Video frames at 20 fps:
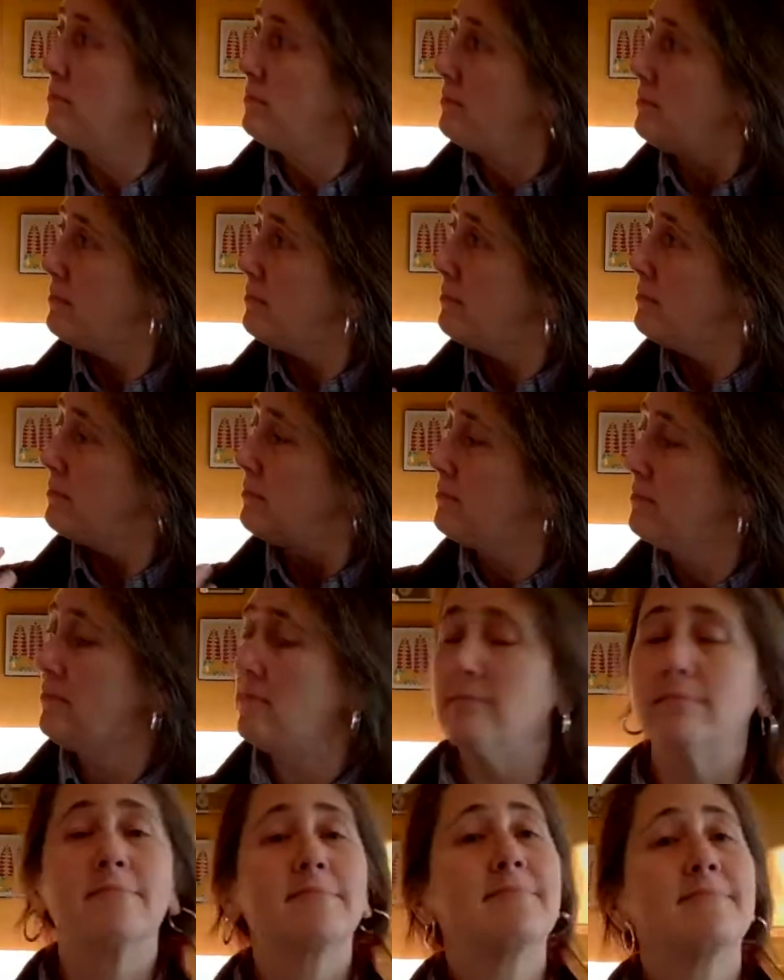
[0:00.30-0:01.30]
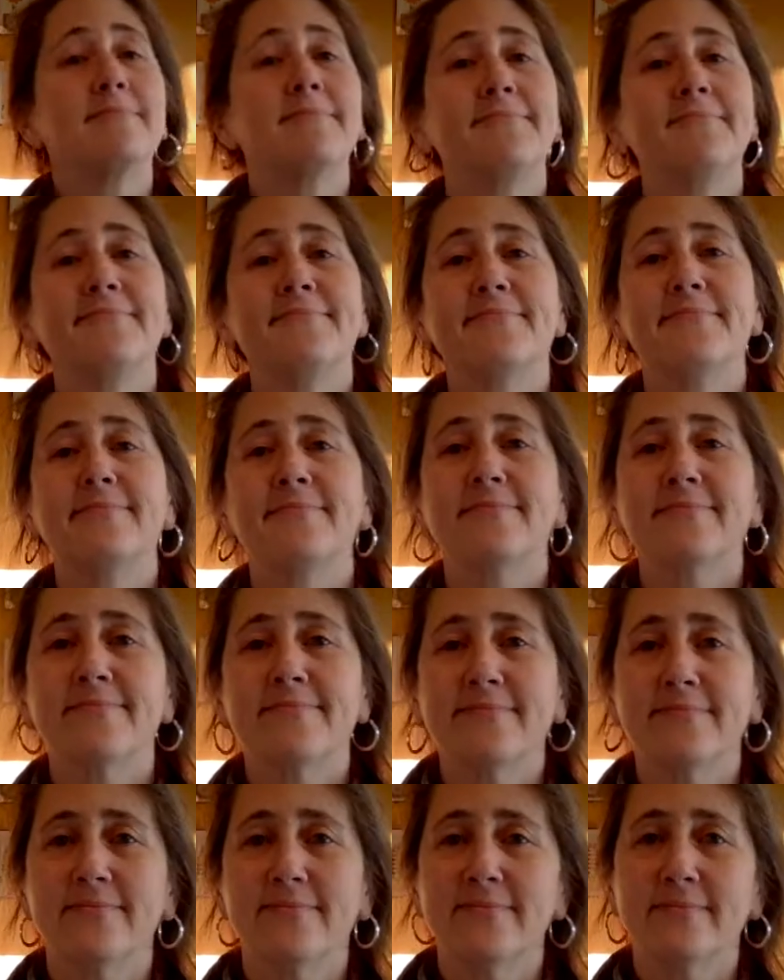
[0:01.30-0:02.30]

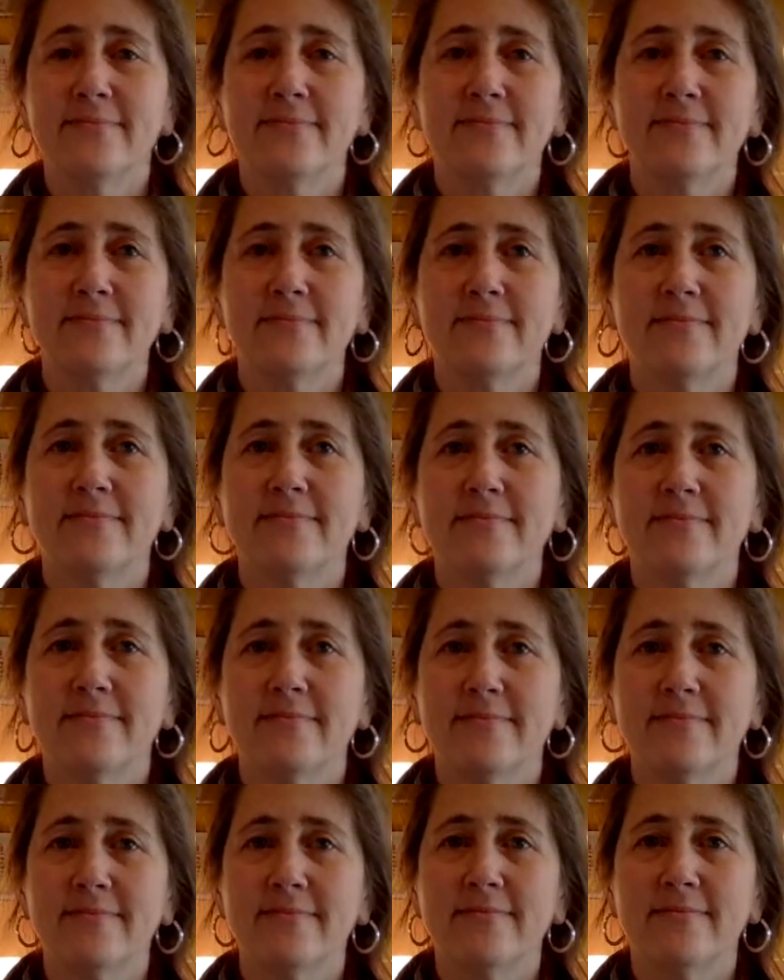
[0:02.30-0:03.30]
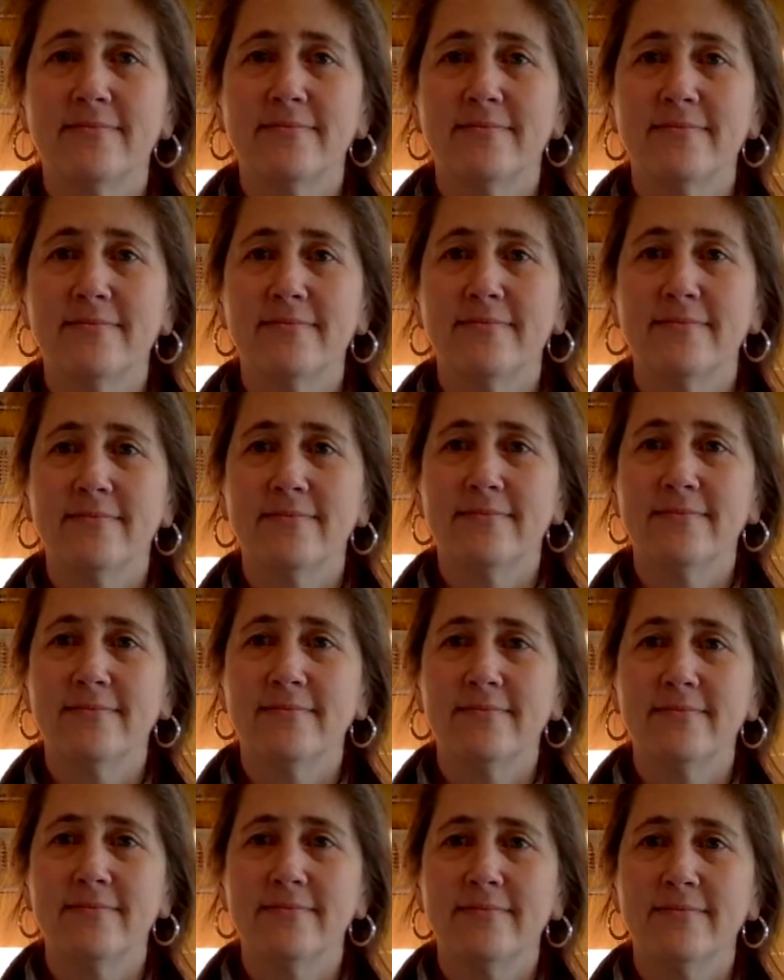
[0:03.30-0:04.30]

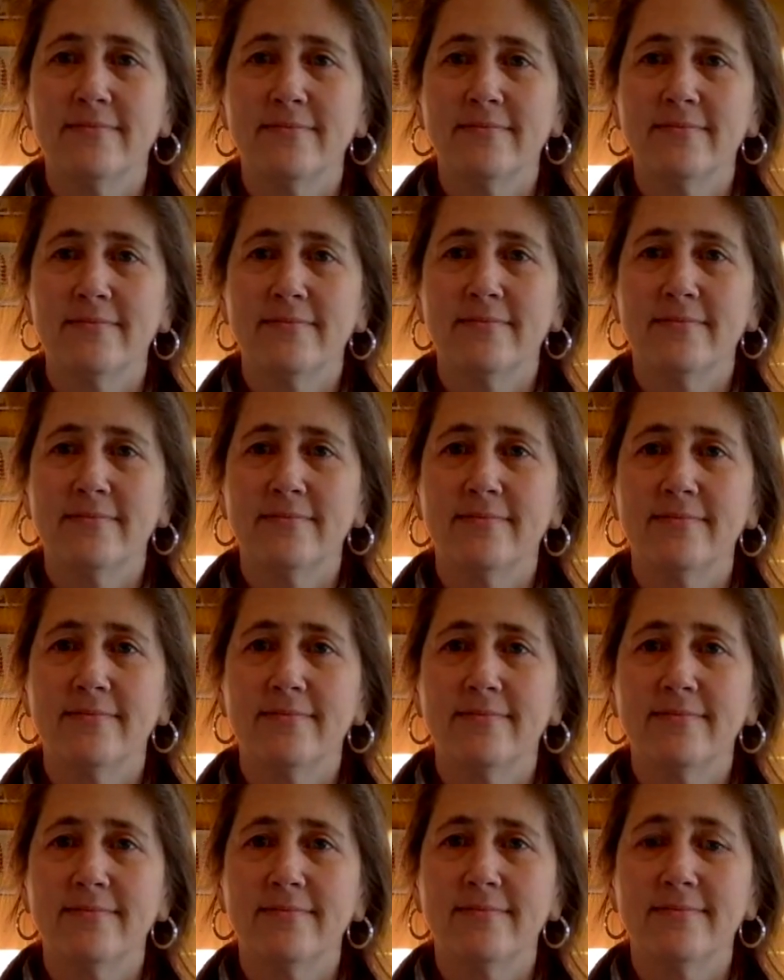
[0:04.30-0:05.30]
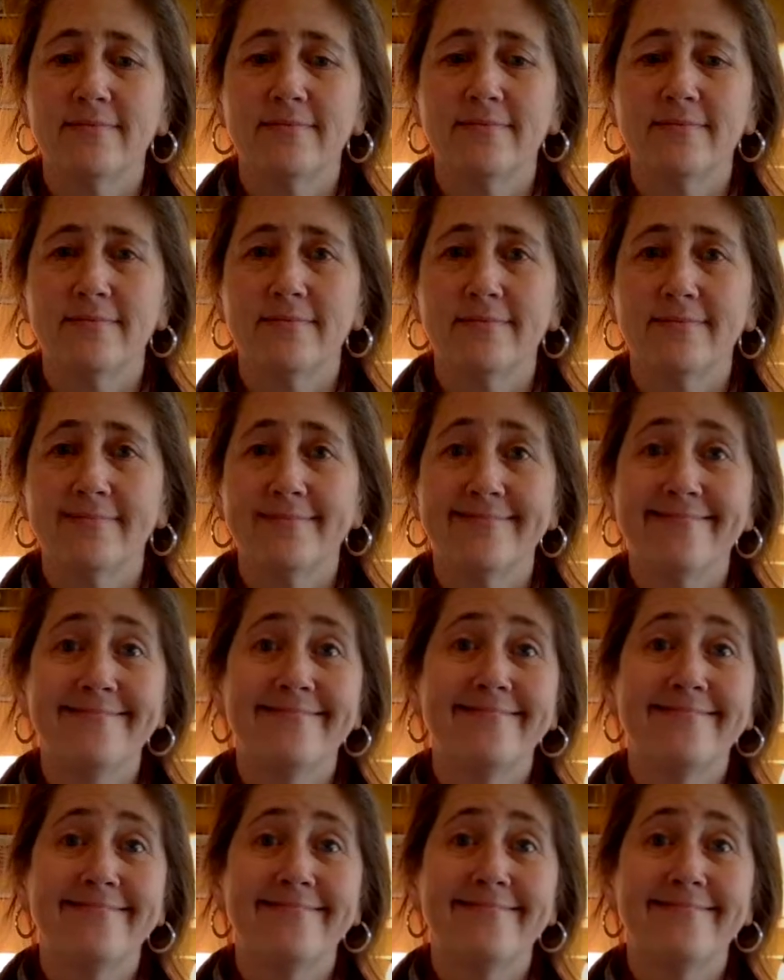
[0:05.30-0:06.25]
(silent)